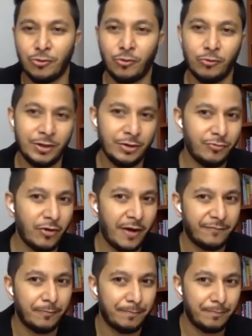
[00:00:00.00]
Not only you don't
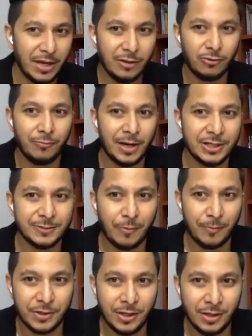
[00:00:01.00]
have to pay to buy this
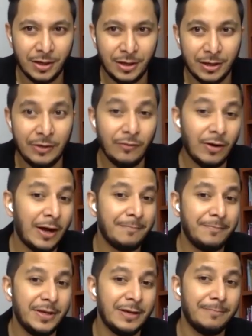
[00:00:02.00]
property, you are
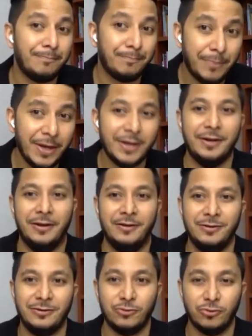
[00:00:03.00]
being paid
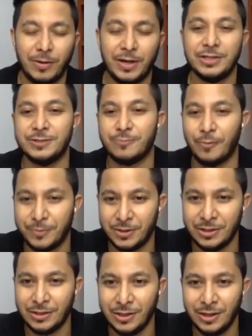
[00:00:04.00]
to buy this
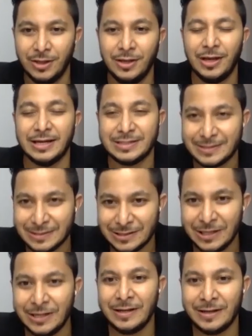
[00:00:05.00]
property and
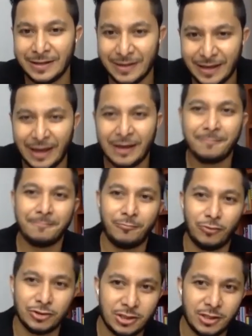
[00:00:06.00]
still get
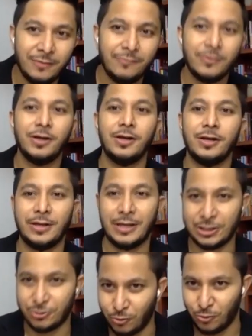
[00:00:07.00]
positive
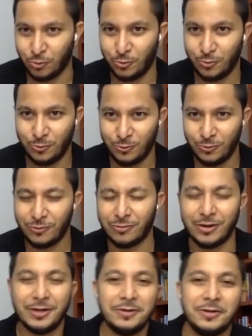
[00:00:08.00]
cash flow,
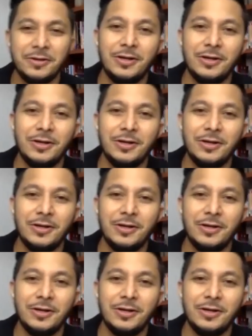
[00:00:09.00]
right?